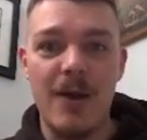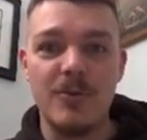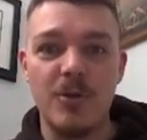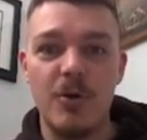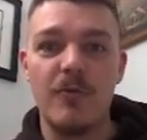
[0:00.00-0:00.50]

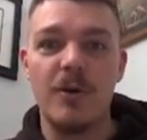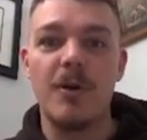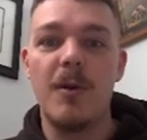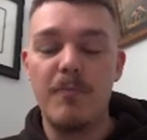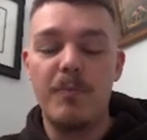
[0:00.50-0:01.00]
out over
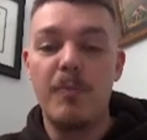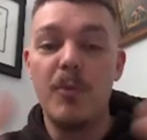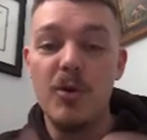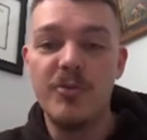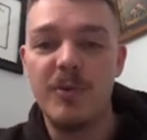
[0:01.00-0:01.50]

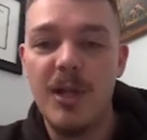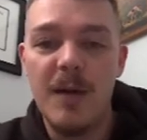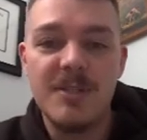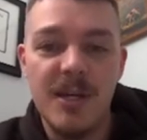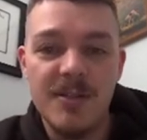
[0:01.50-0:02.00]
multiple
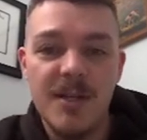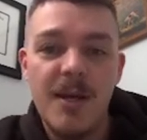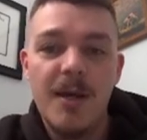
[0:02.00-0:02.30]
upsells.